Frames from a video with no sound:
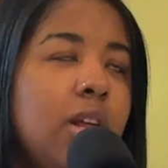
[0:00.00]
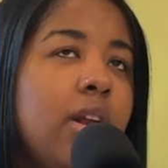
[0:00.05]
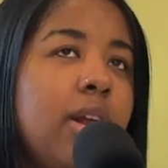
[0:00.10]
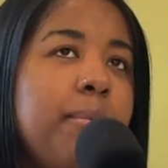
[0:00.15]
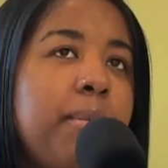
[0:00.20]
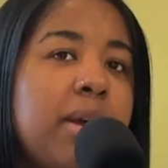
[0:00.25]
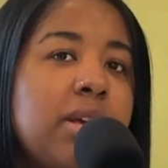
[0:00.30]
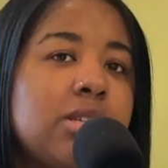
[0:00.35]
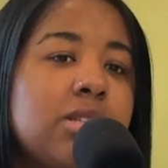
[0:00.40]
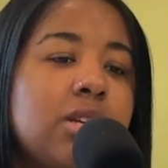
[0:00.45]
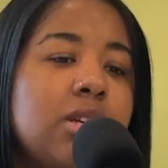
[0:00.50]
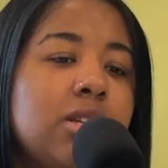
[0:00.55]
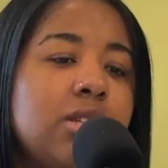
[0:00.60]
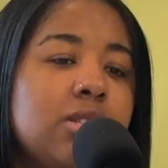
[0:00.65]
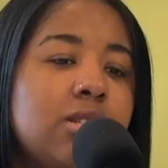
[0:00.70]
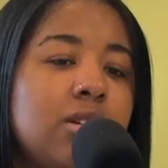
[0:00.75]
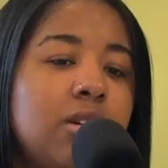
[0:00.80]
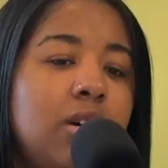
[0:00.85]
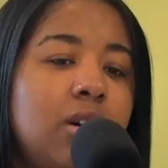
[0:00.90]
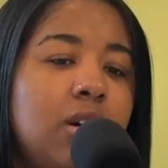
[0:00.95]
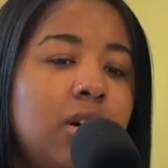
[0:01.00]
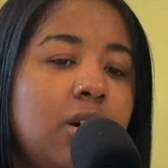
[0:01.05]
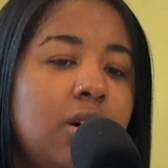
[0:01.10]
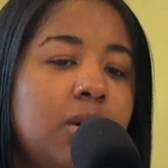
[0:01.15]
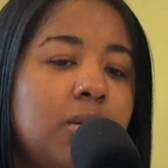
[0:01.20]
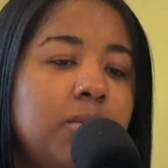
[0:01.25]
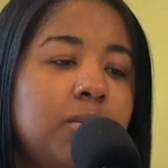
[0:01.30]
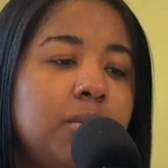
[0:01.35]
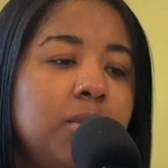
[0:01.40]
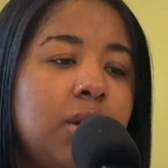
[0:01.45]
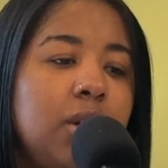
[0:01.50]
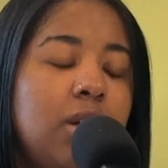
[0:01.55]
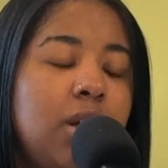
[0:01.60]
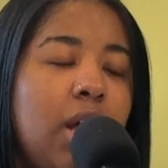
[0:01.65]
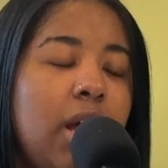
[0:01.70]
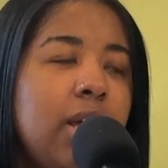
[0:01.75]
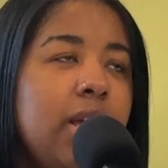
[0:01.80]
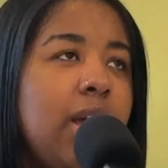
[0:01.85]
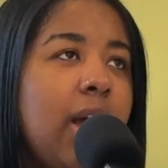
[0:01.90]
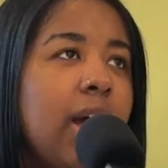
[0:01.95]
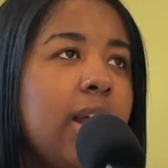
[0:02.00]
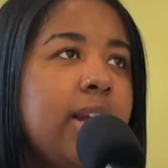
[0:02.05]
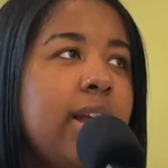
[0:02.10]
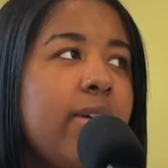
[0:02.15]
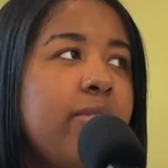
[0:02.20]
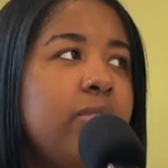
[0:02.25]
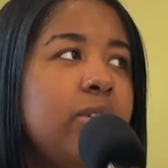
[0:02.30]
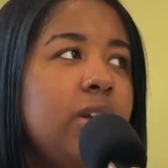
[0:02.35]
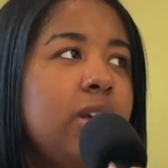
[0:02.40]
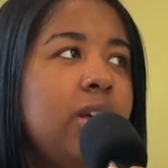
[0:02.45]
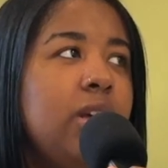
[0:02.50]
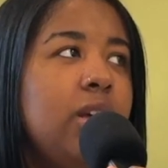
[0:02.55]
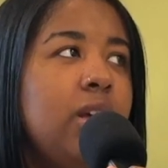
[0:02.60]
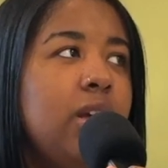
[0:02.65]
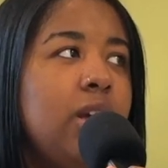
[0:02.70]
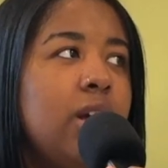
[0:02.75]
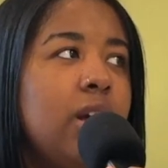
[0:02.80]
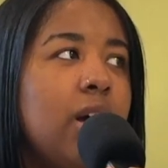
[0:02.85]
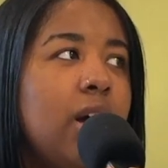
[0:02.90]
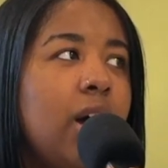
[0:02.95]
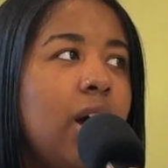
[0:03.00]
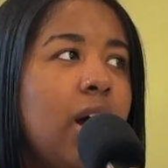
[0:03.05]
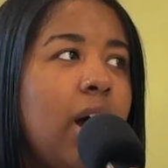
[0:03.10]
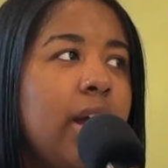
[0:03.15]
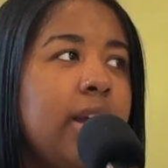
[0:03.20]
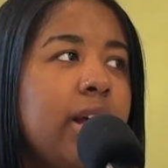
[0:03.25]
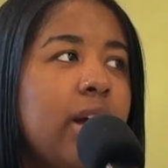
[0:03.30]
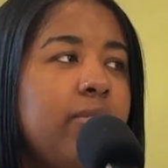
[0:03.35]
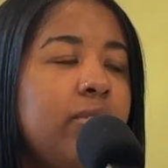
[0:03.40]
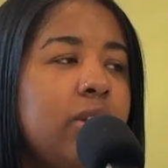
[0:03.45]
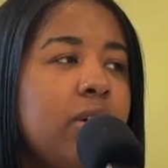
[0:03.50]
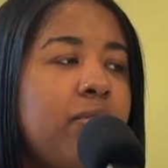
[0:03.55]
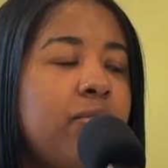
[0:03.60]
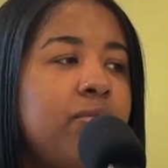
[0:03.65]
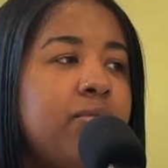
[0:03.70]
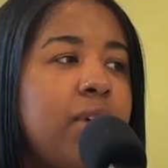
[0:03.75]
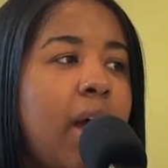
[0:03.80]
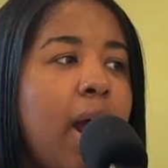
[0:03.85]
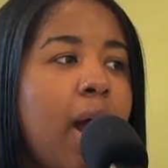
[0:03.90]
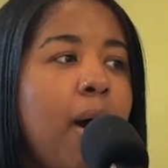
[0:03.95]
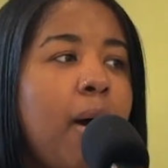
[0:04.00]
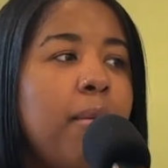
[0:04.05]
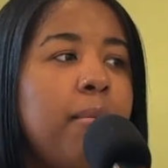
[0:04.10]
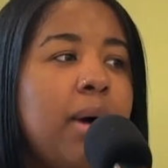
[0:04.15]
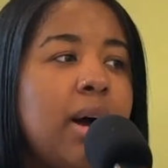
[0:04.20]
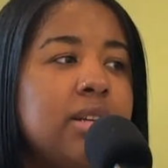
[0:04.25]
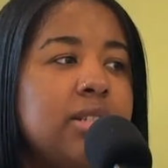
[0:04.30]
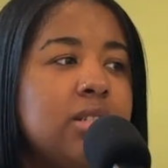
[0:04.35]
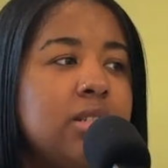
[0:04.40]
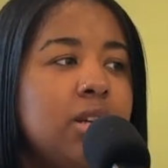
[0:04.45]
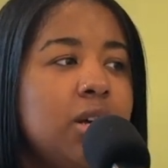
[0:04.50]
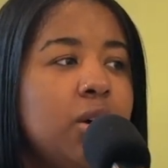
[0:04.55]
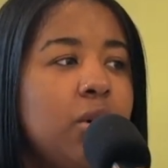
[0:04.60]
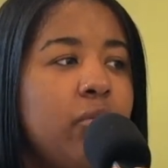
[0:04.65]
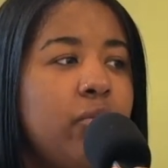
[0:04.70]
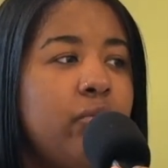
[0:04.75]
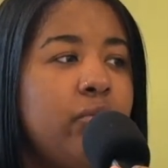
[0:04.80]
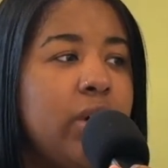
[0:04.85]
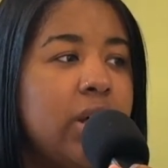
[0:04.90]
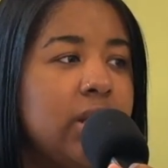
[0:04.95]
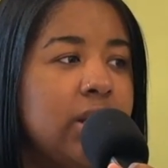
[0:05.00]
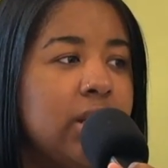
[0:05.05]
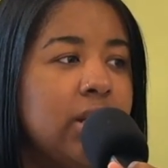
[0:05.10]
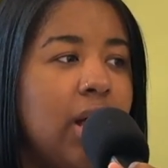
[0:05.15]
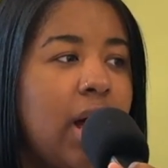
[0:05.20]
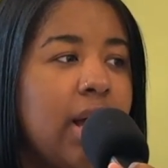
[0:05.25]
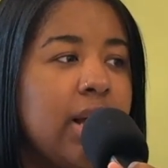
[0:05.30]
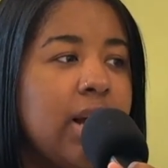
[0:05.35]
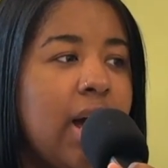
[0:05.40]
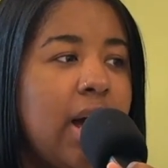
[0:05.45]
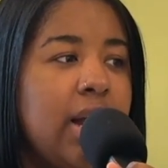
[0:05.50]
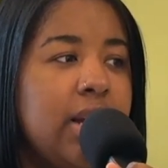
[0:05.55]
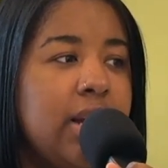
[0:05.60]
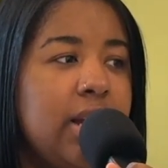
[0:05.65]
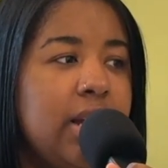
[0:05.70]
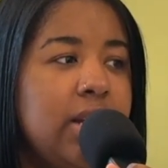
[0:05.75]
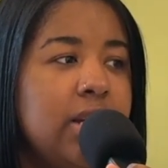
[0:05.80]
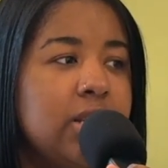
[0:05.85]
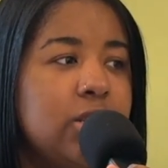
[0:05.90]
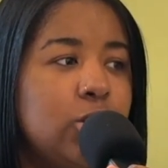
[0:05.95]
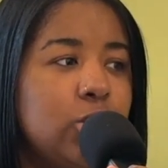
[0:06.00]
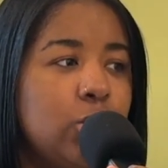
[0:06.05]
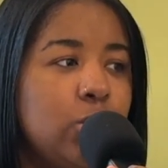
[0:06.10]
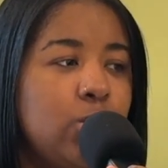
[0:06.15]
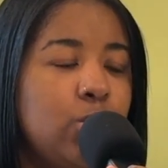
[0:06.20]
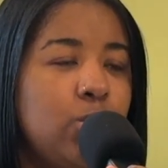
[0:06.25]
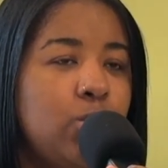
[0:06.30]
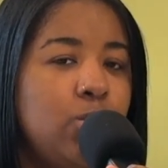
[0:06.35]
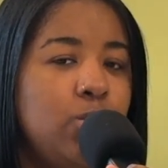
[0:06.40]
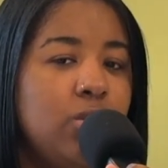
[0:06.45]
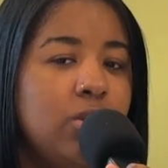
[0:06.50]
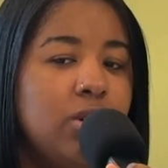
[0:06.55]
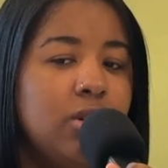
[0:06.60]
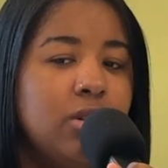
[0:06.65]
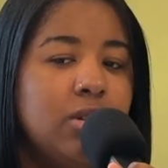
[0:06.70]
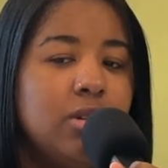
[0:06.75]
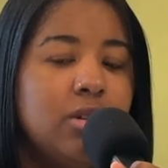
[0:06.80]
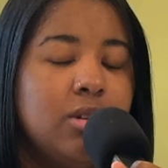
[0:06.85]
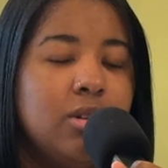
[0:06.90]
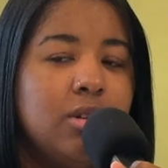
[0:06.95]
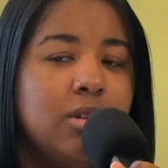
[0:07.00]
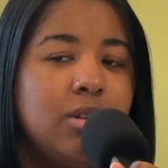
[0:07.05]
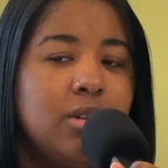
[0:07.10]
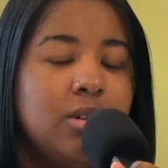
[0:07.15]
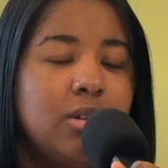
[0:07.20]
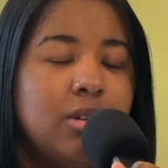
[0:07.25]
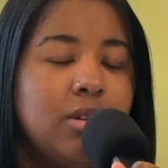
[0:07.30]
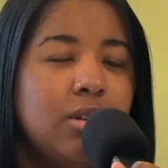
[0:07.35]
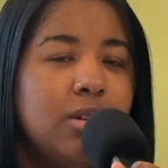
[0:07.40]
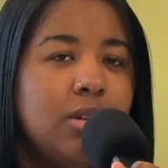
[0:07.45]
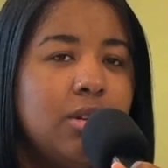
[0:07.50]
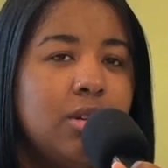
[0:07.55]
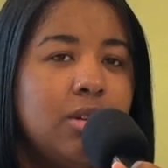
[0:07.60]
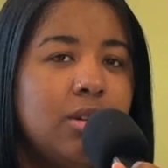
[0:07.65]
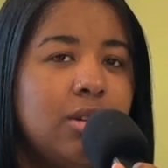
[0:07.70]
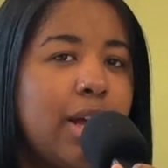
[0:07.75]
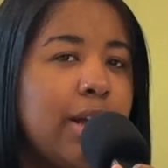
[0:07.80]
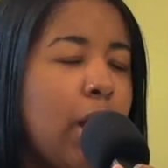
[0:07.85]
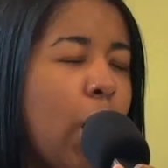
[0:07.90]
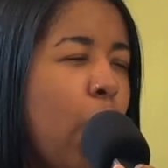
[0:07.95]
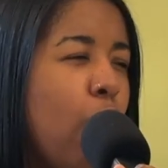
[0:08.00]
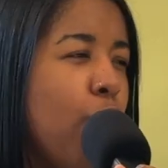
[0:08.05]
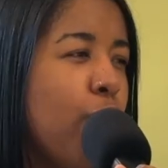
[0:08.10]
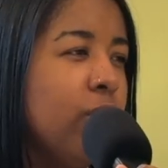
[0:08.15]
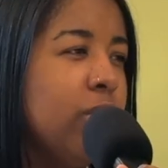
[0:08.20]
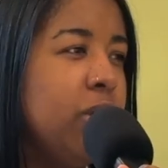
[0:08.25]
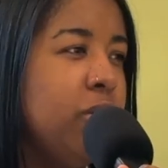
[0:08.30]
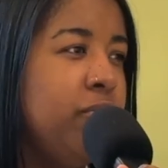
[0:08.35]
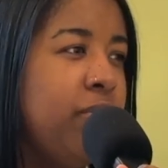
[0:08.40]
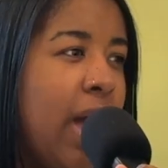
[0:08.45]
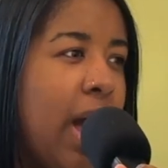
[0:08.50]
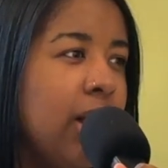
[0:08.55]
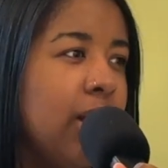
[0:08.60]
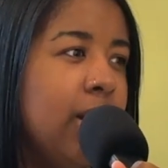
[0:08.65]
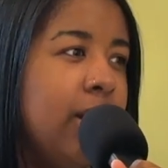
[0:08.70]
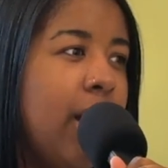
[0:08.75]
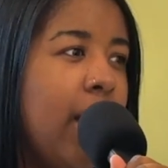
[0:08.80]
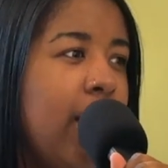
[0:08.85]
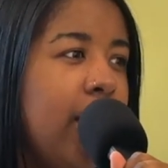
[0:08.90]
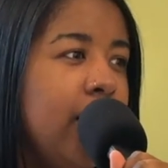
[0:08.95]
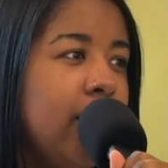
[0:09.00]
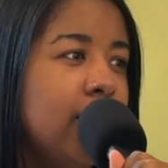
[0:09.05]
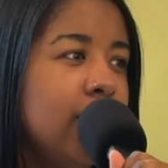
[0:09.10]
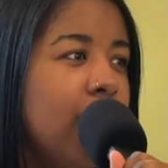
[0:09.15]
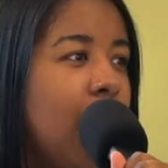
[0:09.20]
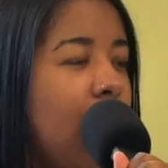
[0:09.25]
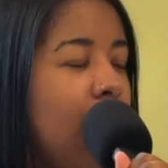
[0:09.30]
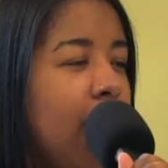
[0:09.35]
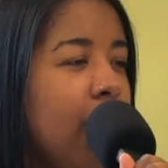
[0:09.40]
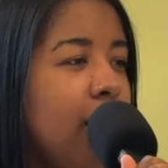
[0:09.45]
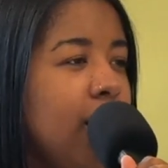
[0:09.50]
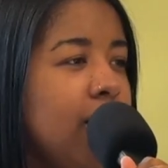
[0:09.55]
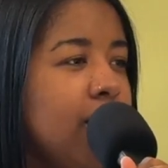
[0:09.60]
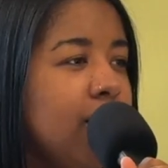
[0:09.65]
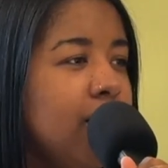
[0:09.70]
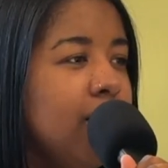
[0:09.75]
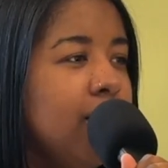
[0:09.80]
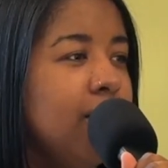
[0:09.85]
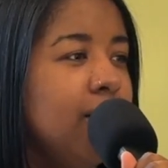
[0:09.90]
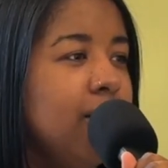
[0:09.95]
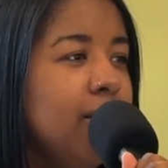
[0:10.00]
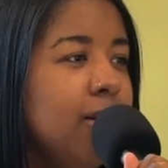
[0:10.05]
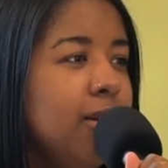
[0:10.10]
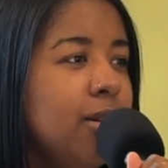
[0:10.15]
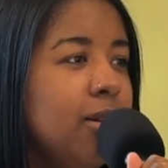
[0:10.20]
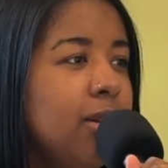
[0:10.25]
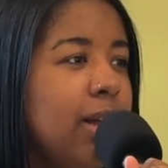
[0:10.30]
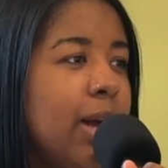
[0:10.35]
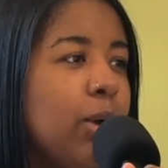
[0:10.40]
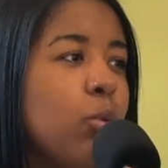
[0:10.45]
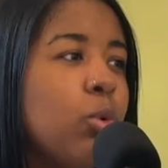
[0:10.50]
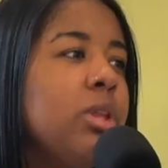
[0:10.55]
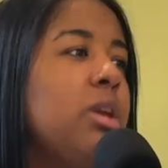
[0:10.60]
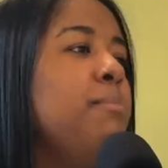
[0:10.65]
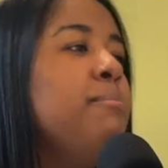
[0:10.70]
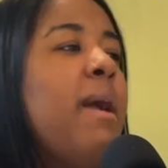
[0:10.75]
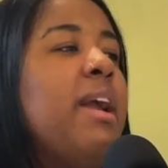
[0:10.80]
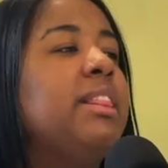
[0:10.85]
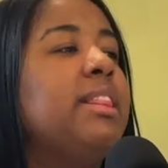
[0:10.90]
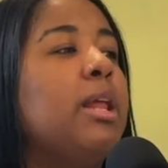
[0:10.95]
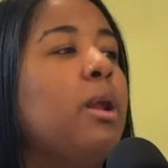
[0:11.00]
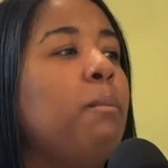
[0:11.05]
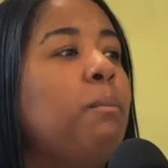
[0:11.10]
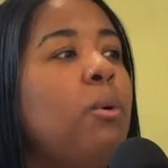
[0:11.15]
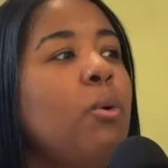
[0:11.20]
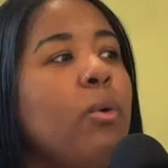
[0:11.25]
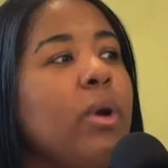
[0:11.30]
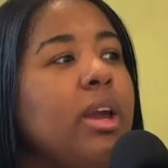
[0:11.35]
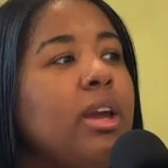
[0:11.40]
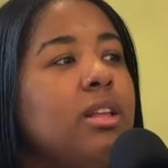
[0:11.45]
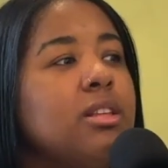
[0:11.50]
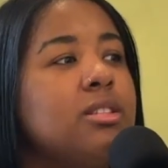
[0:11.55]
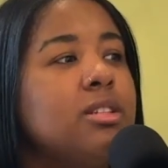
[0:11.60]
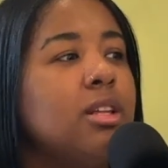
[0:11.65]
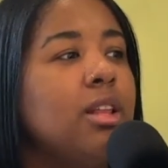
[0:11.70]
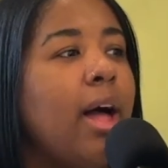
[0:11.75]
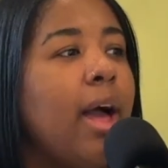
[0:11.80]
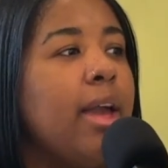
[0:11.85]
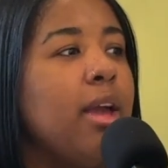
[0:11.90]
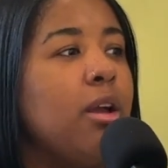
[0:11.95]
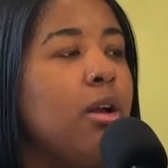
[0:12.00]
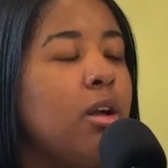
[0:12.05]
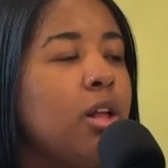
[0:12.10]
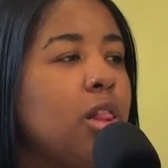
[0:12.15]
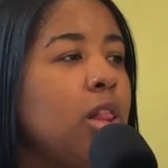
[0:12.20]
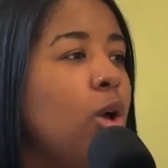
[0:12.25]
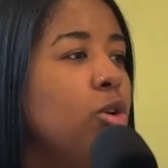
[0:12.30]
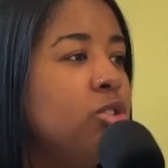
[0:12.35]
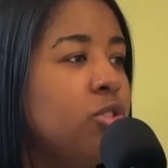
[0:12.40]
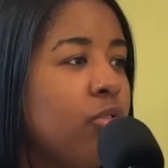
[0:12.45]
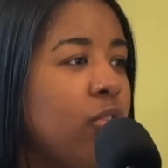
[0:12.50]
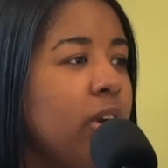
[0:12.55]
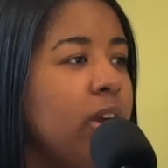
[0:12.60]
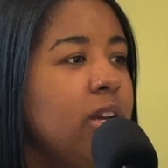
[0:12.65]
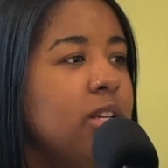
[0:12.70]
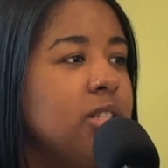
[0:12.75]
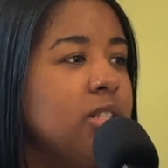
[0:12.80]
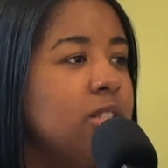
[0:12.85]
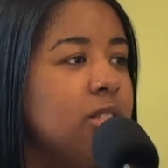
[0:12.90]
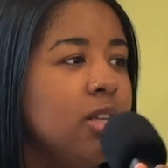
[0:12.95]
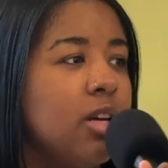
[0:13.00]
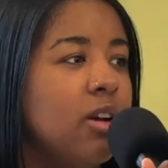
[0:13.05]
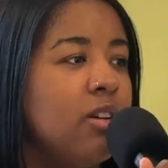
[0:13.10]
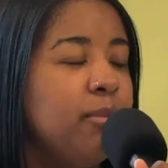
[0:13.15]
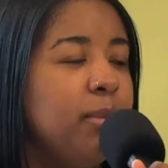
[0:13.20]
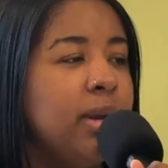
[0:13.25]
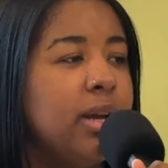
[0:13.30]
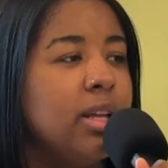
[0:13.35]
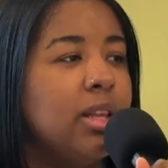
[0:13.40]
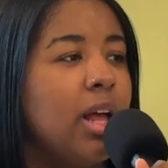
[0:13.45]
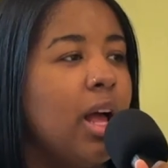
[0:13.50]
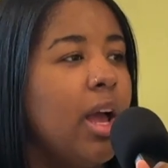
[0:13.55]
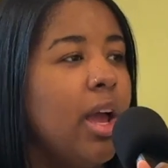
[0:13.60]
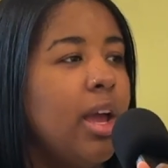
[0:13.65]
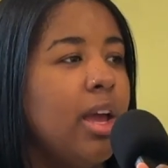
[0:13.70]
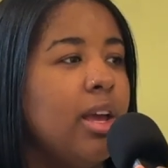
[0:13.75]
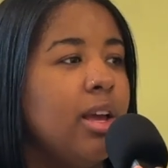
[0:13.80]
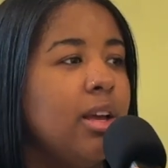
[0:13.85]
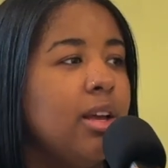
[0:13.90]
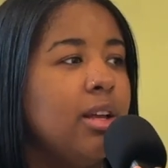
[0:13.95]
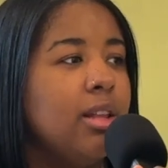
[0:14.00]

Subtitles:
that makes sense. Yeah, I definitely found myself feeling like I needed to like overly validate, like really make that a point to like close friends and stuff, being like